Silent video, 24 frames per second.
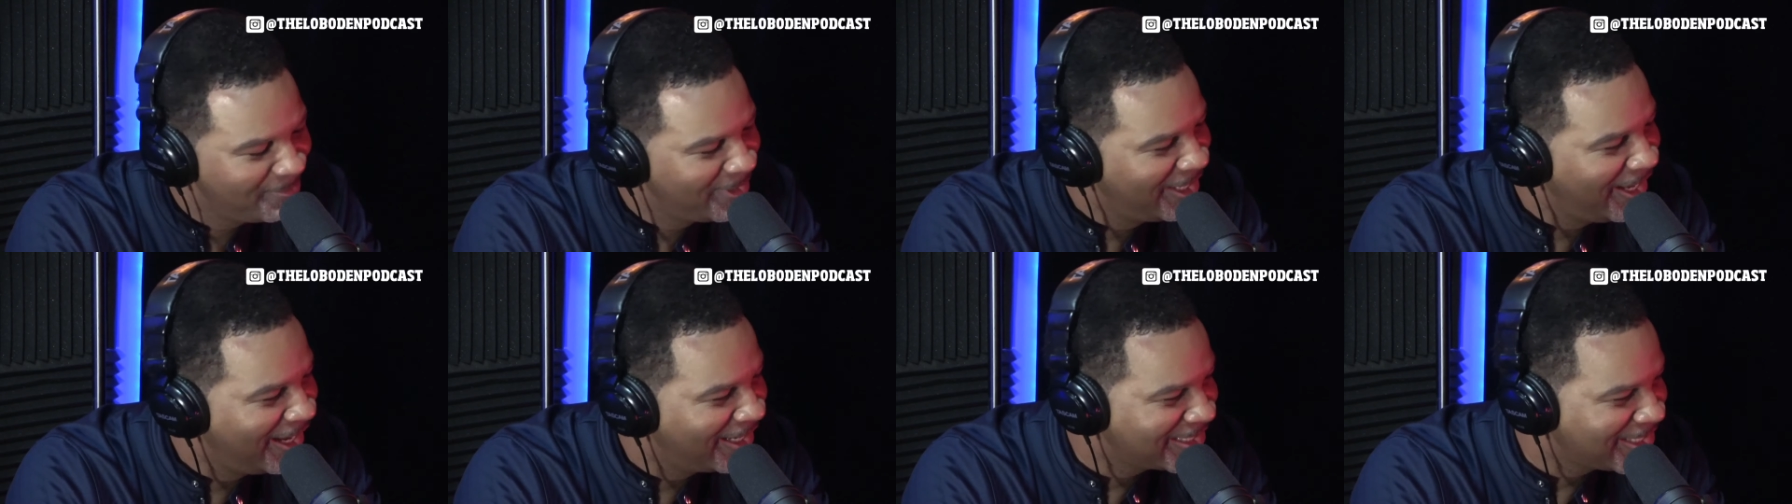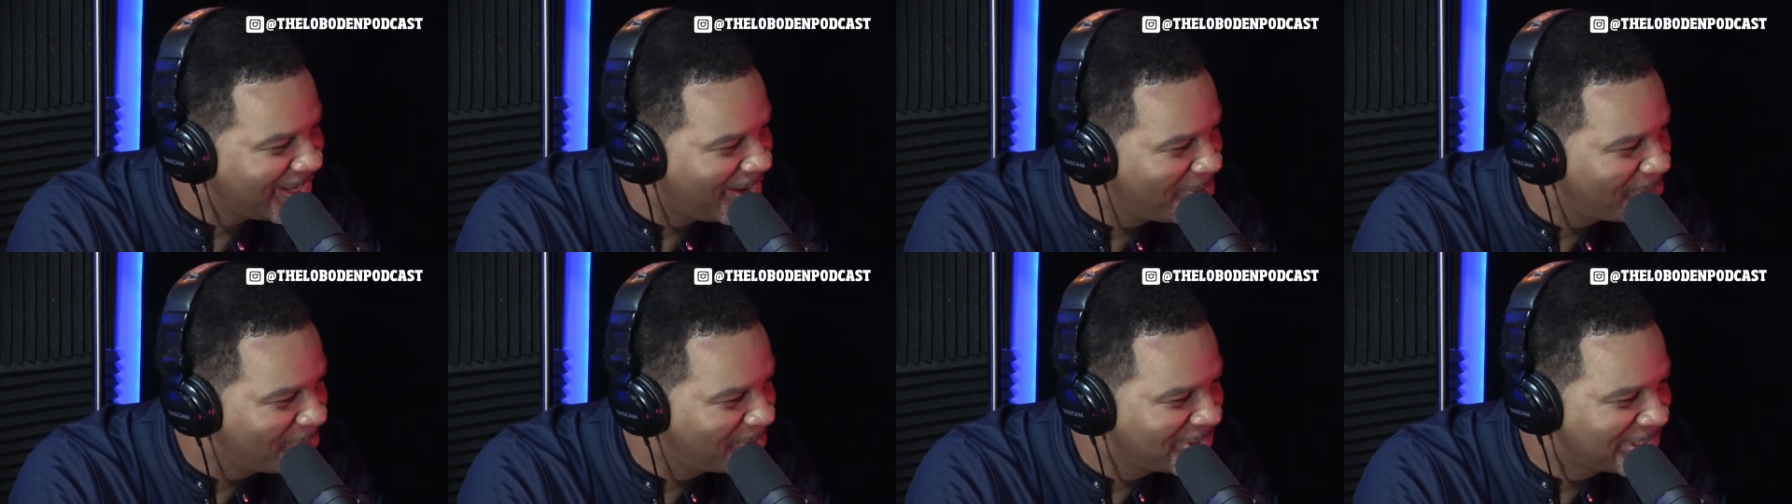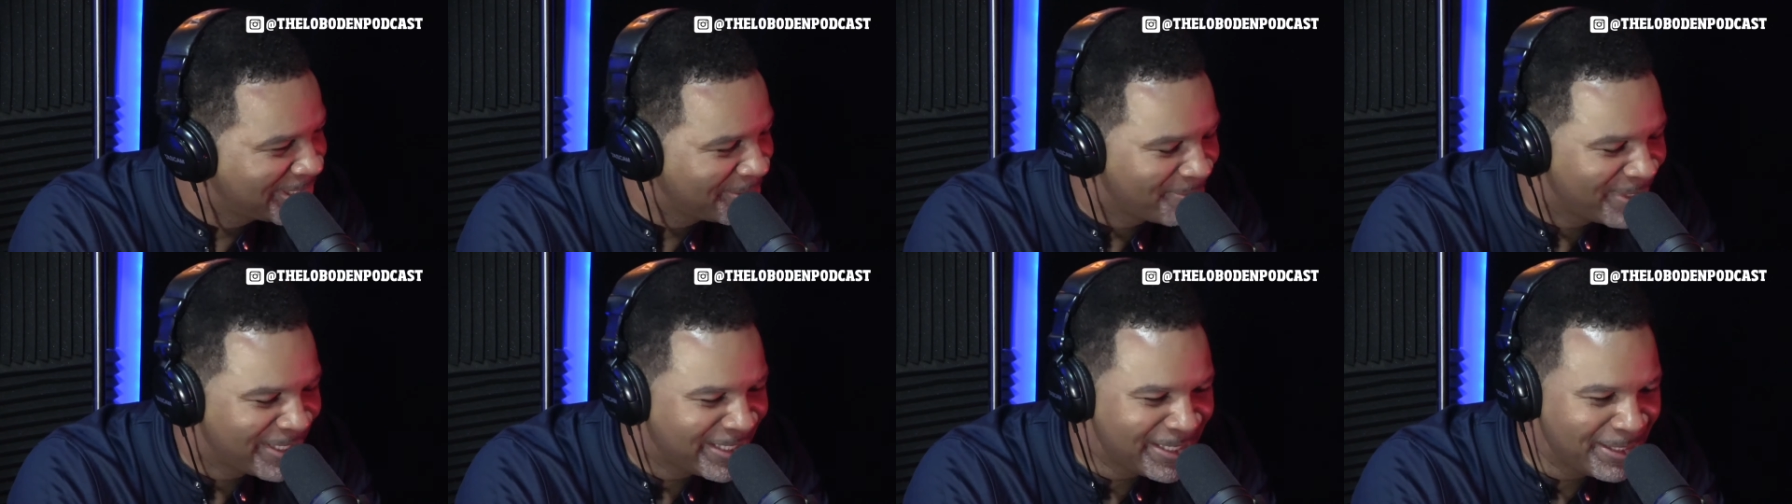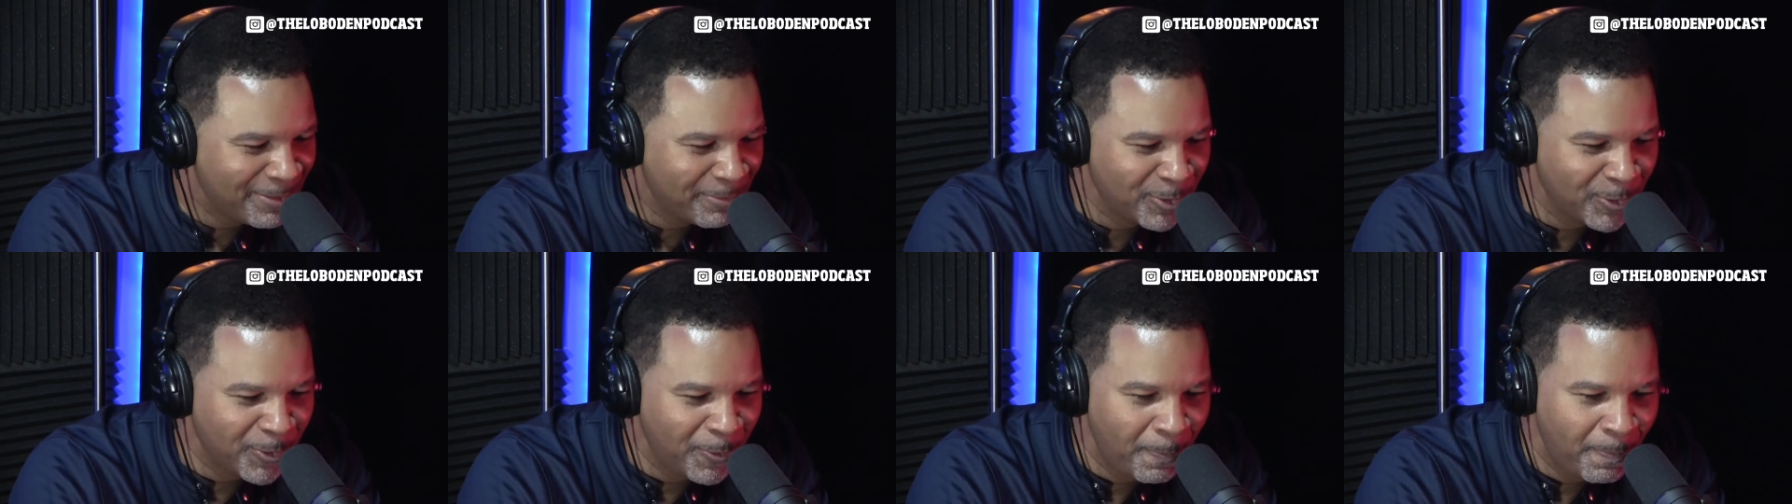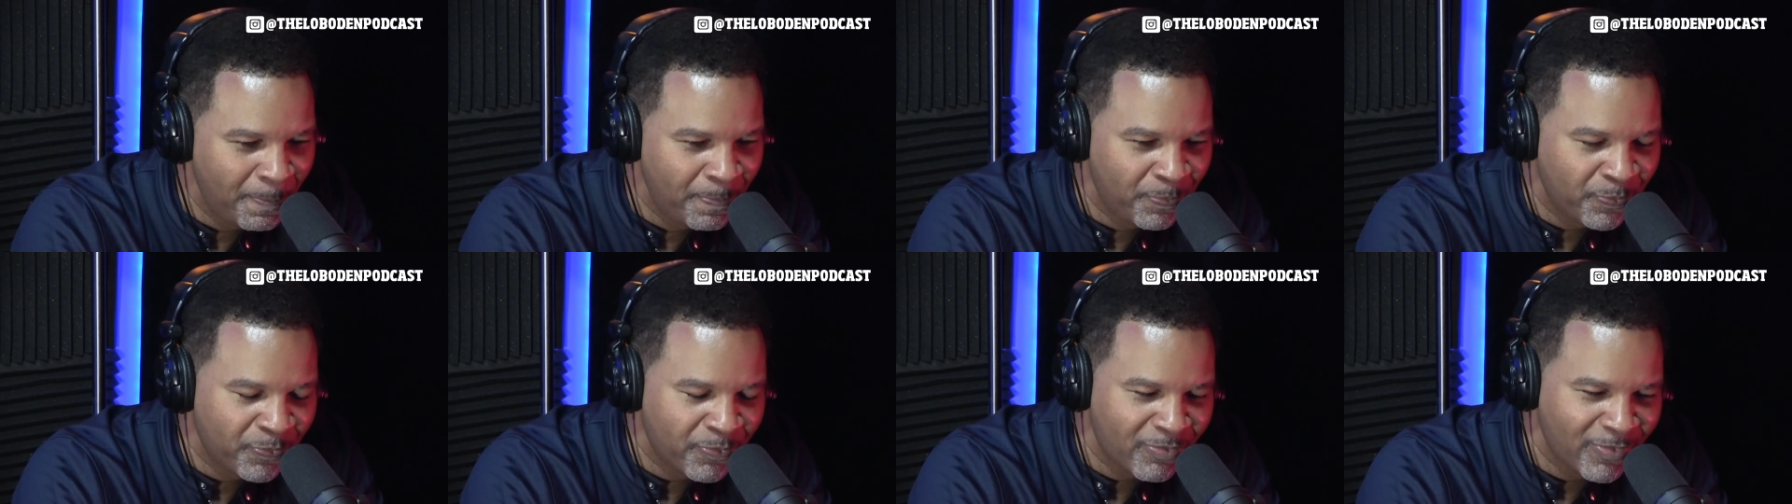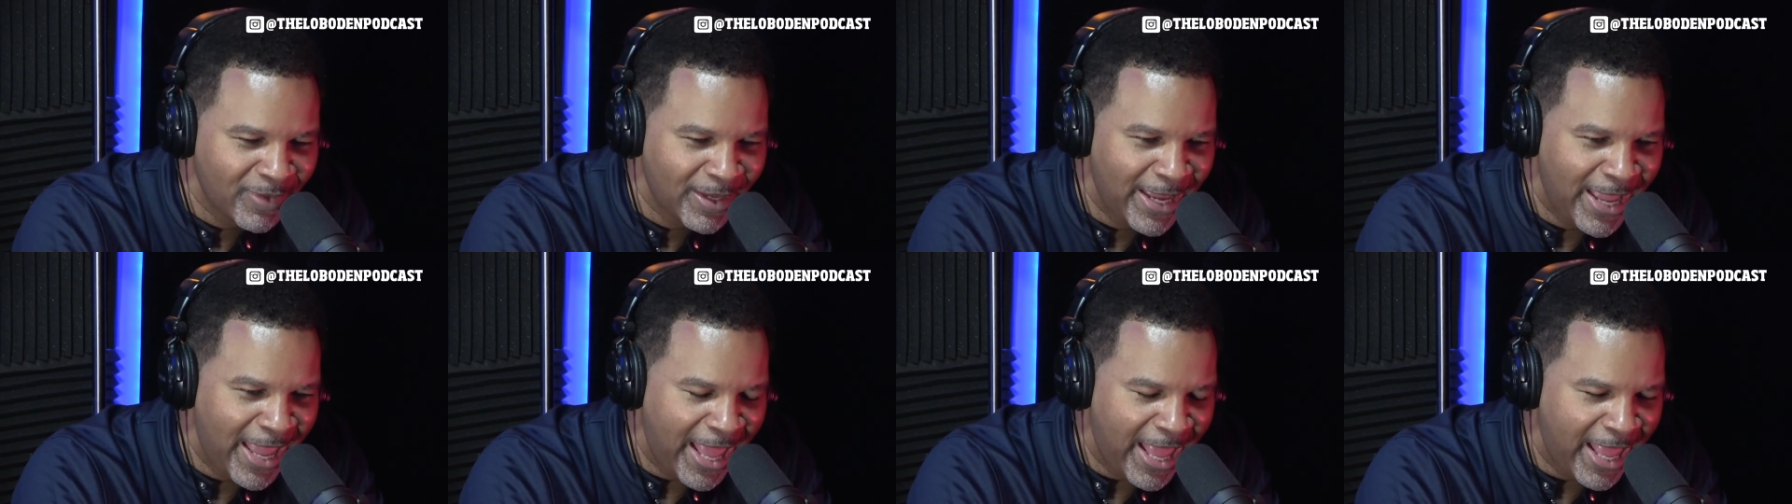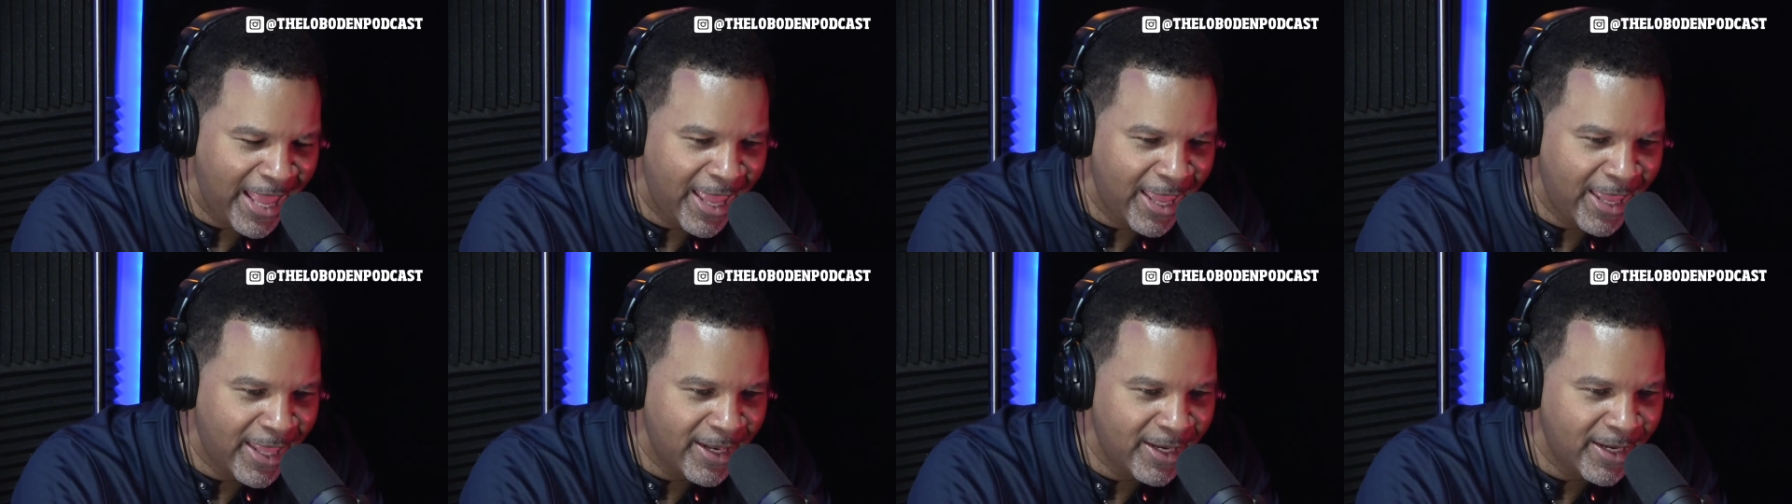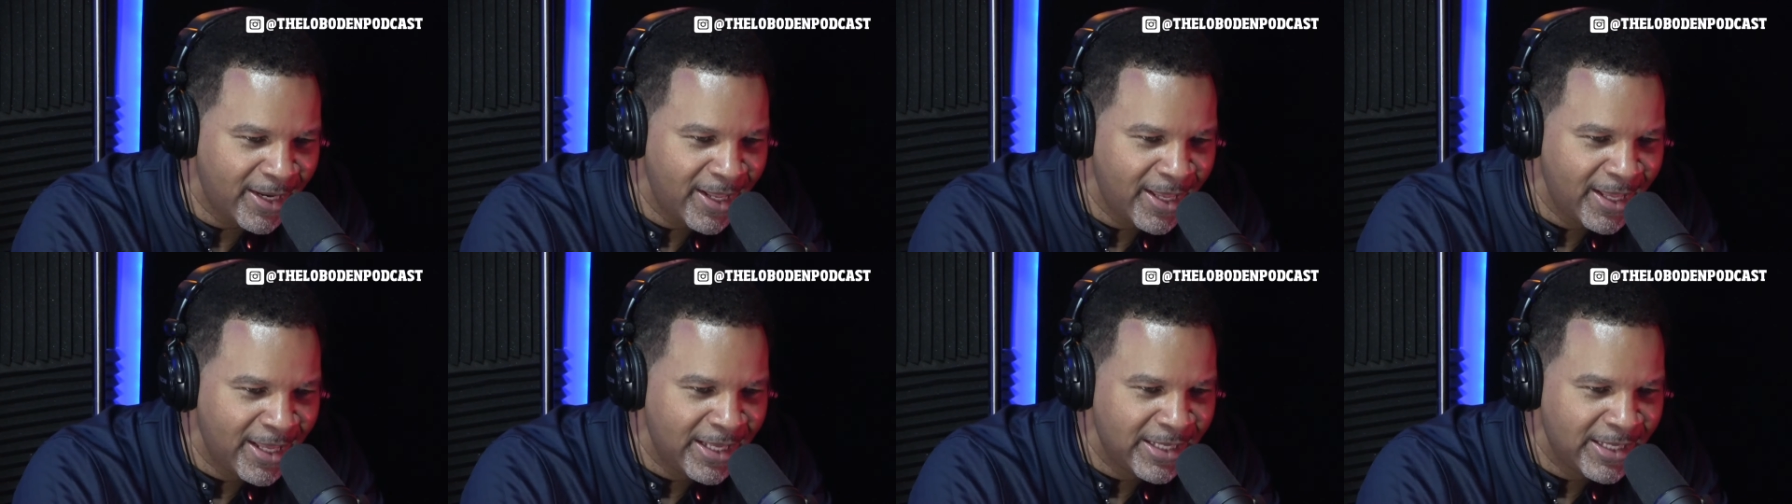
I saw him on Jimmy Kimmel. And